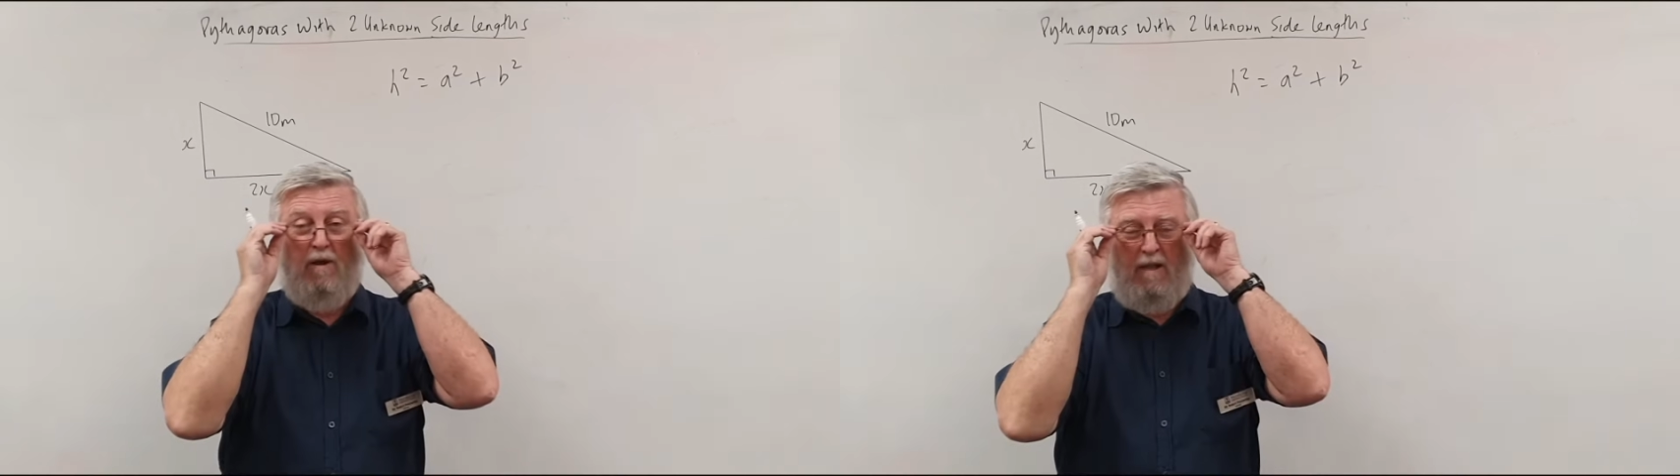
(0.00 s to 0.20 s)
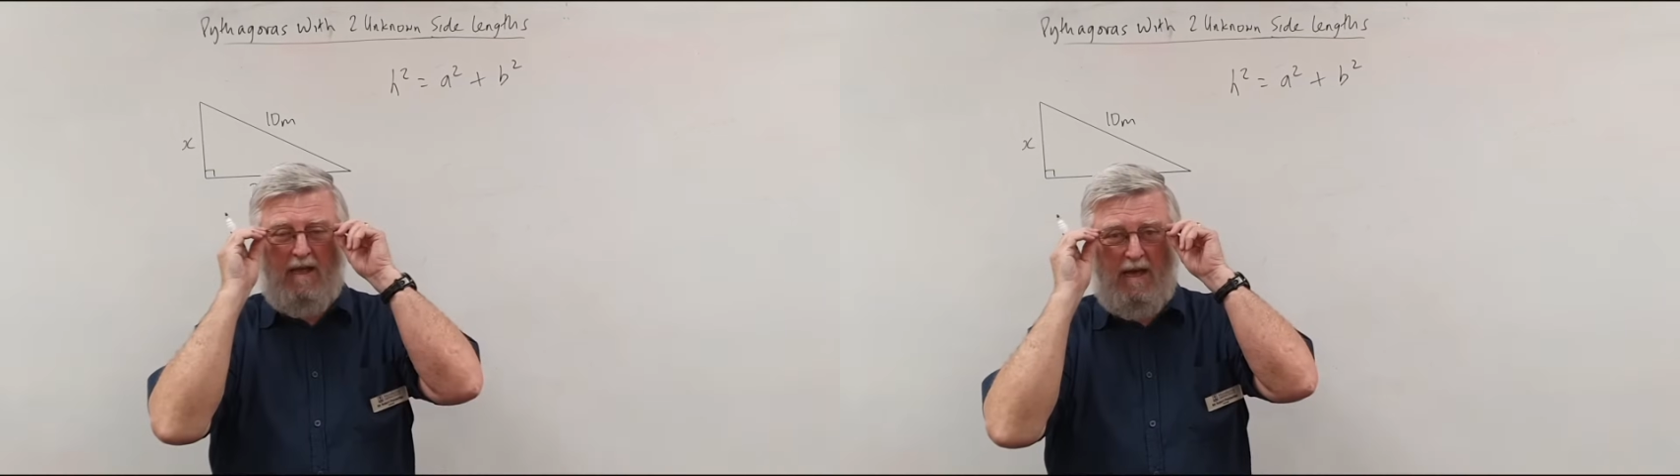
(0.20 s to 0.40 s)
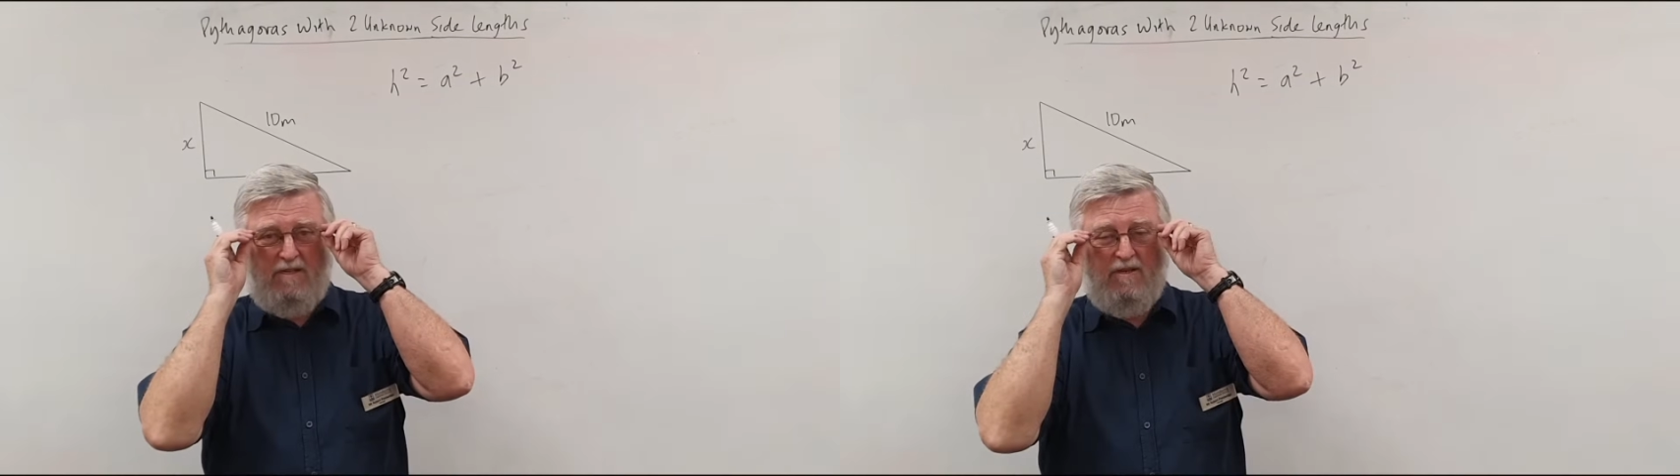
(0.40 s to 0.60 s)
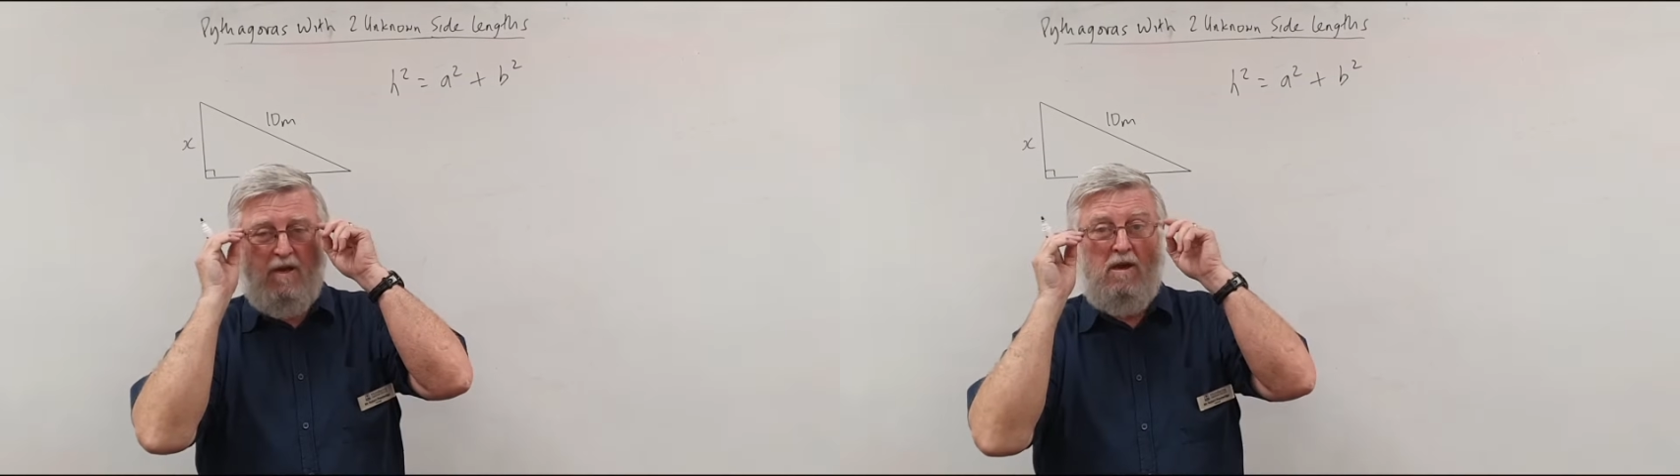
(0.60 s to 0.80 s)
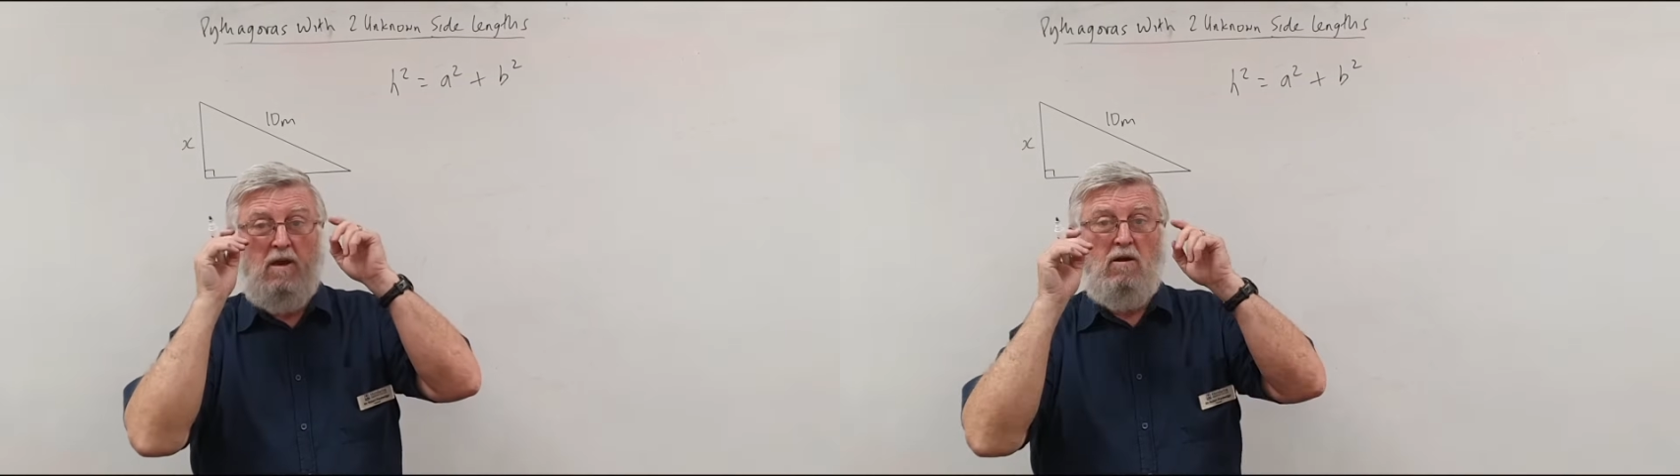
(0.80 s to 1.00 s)
my class,
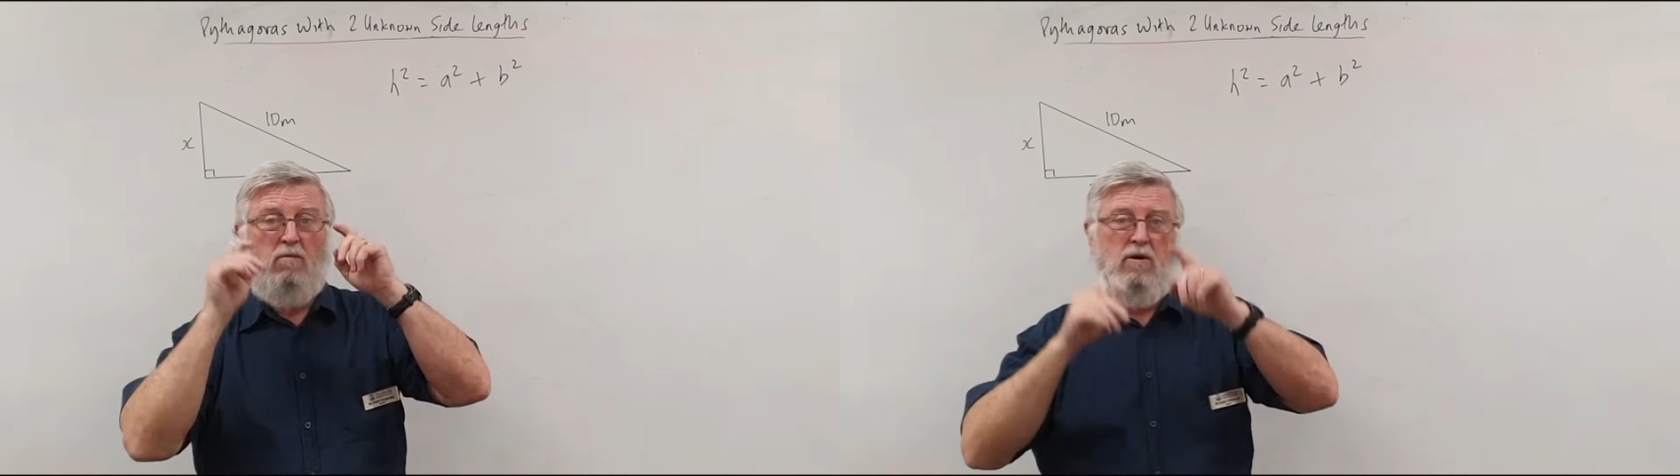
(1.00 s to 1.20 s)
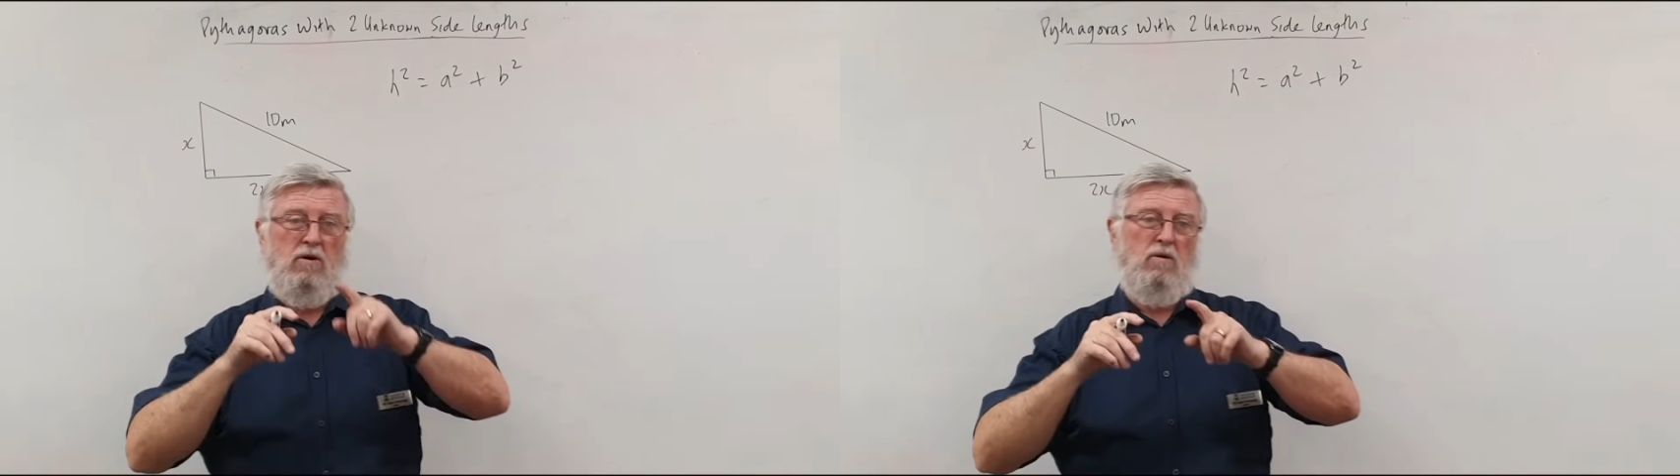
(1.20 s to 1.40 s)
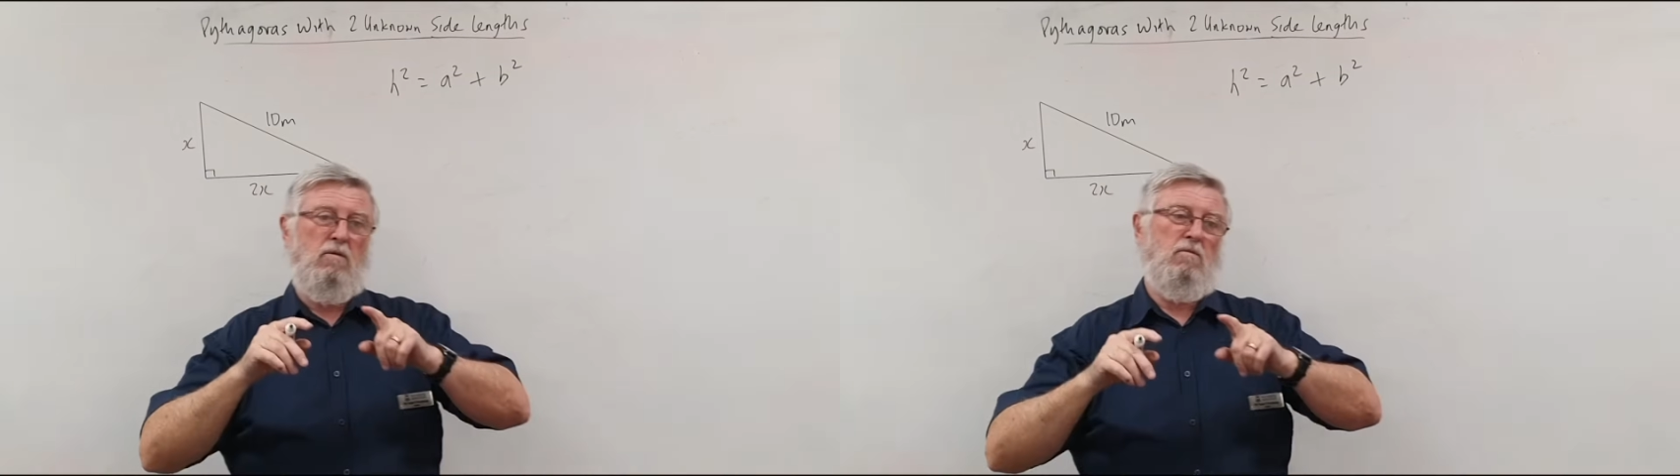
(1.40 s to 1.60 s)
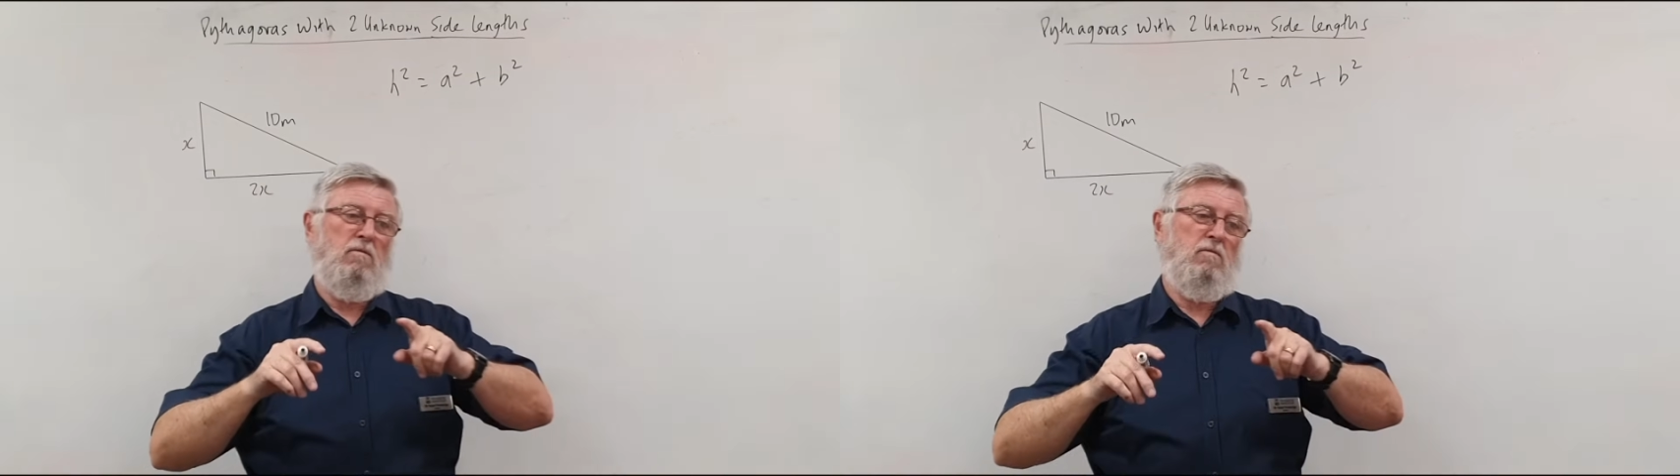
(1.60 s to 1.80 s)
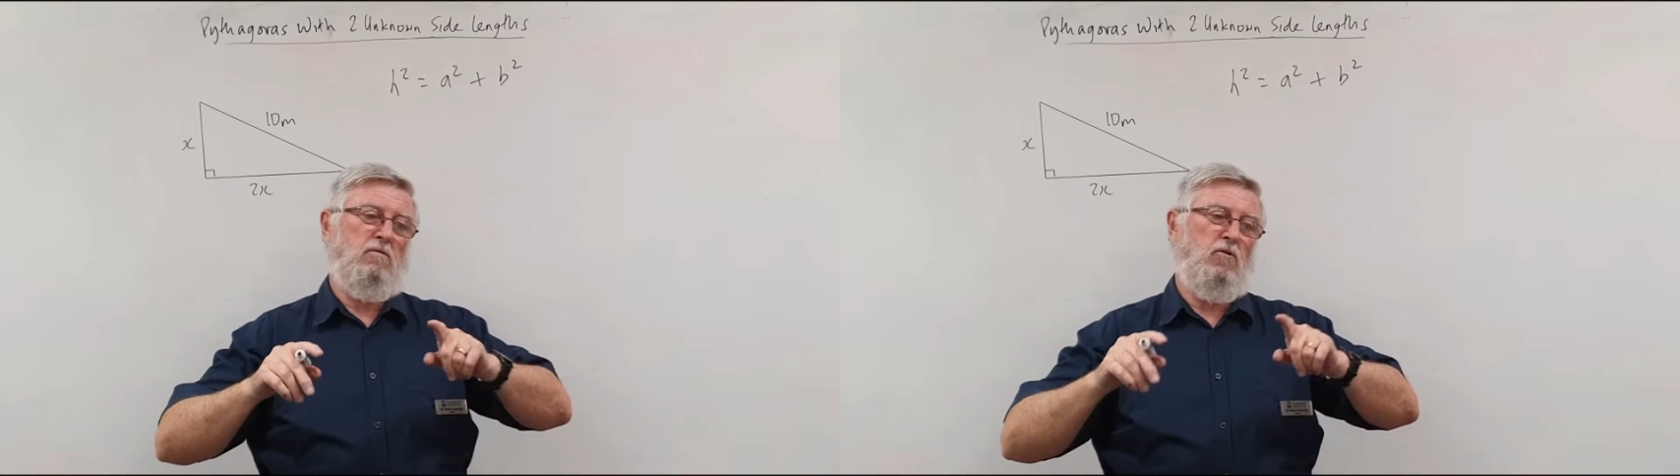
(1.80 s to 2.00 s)
will